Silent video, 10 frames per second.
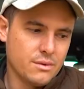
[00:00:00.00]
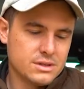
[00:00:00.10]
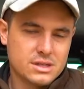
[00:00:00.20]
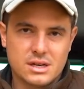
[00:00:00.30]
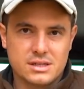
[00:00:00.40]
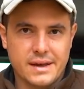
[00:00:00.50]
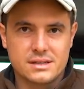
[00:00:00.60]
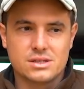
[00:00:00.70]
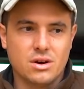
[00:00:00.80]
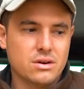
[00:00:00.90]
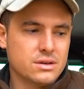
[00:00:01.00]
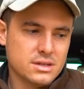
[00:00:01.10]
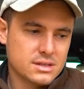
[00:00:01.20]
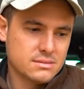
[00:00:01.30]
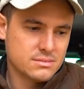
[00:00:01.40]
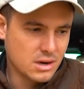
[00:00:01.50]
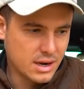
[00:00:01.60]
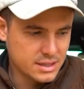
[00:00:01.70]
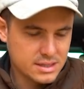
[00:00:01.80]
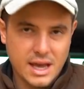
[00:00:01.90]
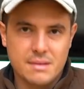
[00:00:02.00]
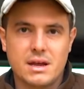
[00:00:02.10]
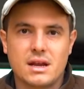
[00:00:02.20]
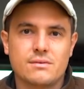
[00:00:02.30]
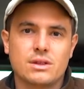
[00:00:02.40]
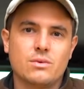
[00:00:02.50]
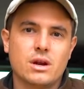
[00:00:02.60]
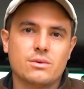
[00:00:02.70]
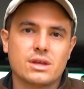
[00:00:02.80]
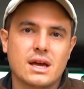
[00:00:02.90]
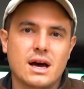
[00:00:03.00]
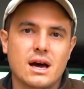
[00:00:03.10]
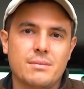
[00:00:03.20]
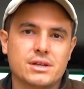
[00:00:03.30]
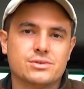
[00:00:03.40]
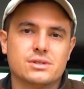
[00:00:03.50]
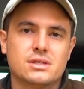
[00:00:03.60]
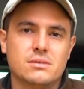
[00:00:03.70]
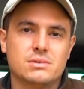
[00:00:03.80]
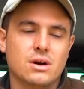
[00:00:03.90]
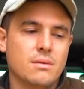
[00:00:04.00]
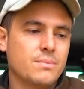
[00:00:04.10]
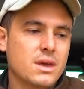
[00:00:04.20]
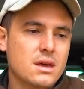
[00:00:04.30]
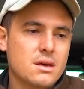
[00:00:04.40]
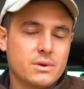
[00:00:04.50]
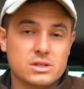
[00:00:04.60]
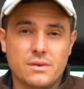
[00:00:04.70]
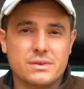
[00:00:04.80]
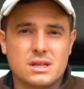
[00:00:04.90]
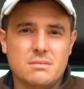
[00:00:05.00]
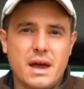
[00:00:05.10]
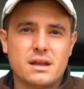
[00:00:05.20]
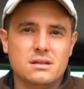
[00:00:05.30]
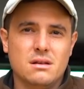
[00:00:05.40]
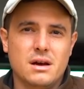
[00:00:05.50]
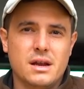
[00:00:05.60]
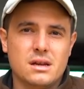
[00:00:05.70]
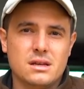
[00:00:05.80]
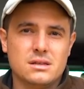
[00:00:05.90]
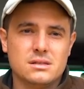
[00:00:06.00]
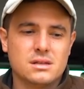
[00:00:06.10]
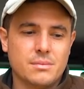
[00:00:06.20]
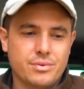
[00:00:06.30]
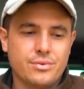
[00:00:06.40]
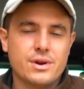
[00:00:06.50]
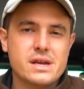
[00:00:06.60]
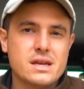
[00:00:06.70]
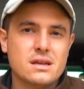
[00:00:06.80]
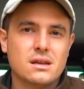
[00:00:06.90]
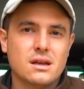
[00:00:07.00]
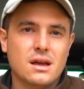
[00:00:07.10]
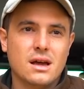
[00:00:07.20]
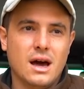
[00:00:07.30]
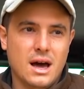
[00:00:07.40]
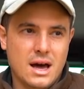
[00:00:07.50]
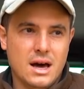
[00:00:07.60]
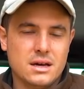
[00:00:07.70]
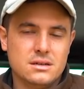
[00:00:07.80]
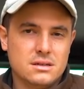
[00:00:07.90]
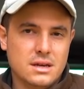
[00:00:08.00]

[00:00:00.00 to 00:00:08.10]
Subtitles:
we're just going to take stock and just keep getting everything ready with the car, make sure it's tip-top, because obviously the Madigan line is a pretty hard